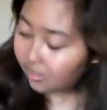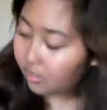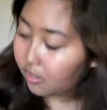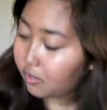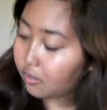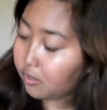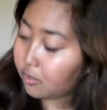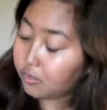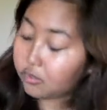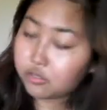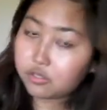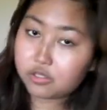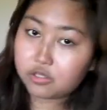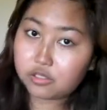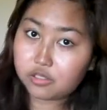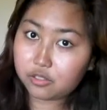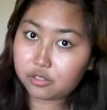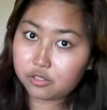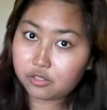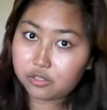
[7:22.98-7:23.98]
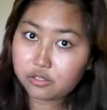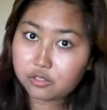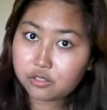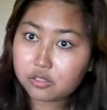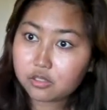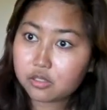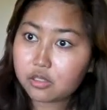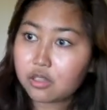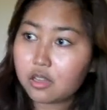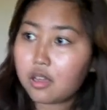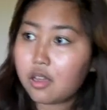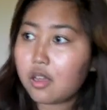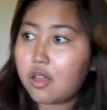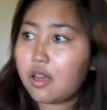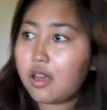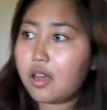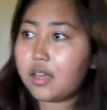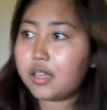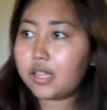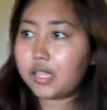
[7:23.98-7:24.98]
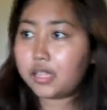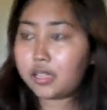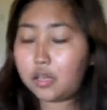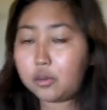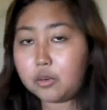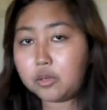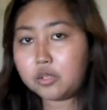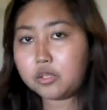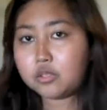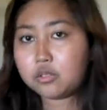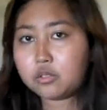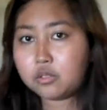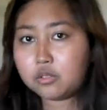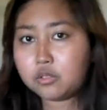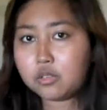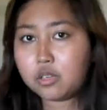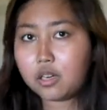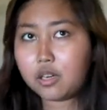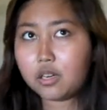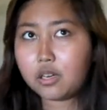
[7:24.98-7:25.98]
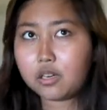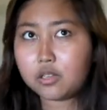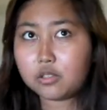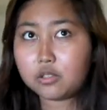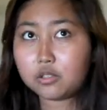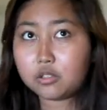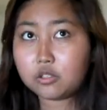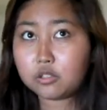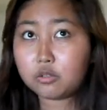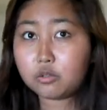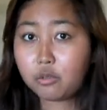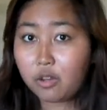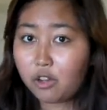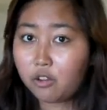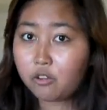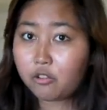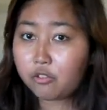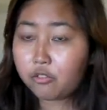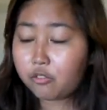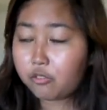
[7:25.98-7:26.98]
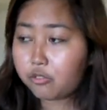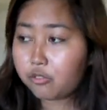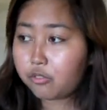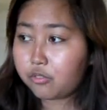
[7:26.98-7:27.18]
those two, I think they were 15